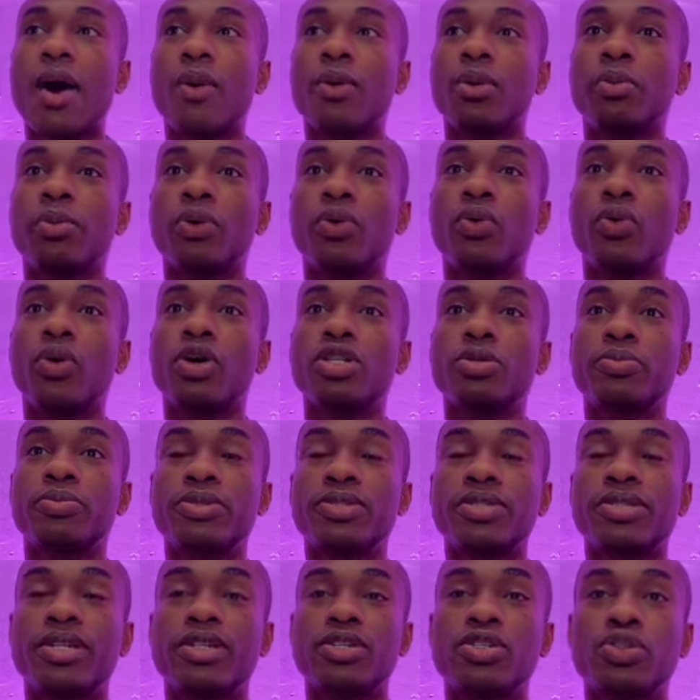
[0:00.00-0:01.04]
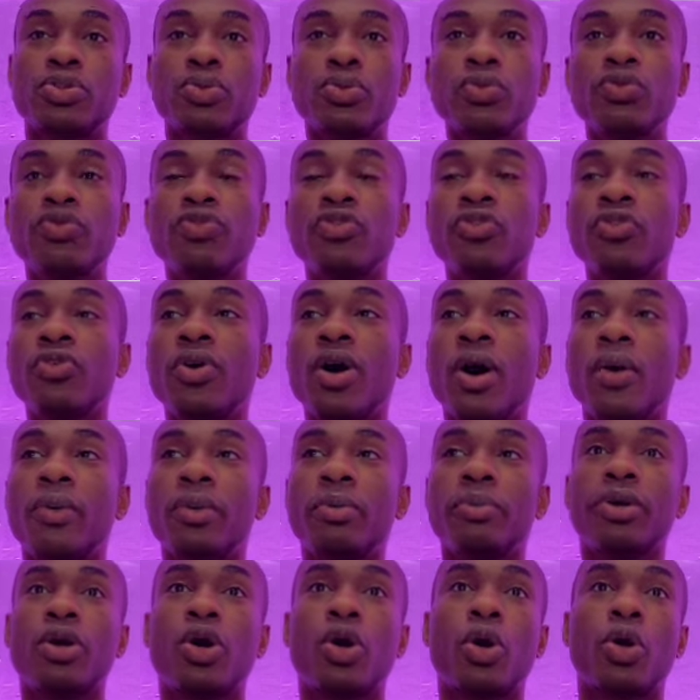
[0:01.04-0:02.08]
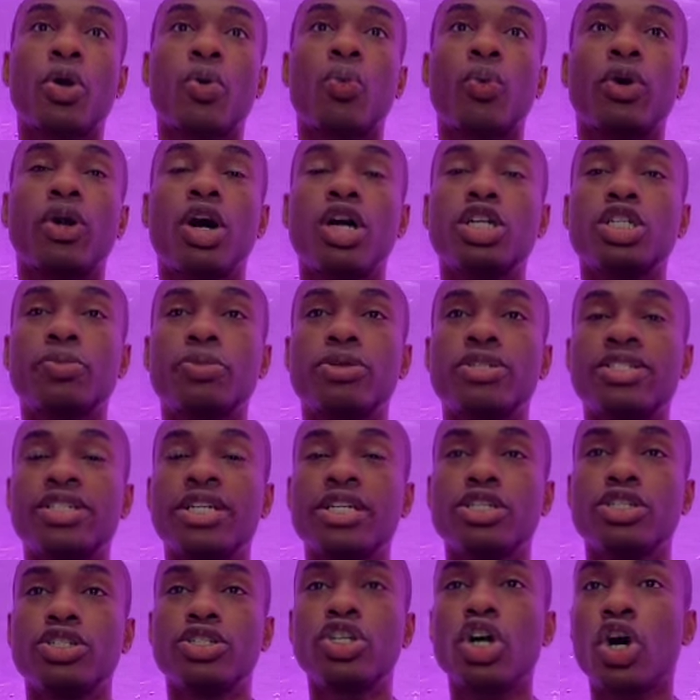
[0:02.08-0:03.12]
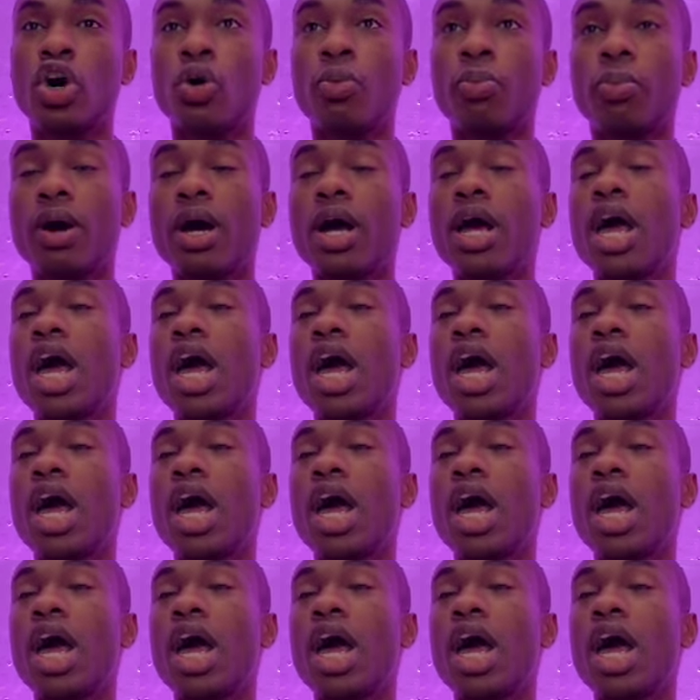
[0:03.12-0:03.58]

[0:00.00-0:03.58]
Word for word: I want to be 100% truthful. I want to be 100% dope.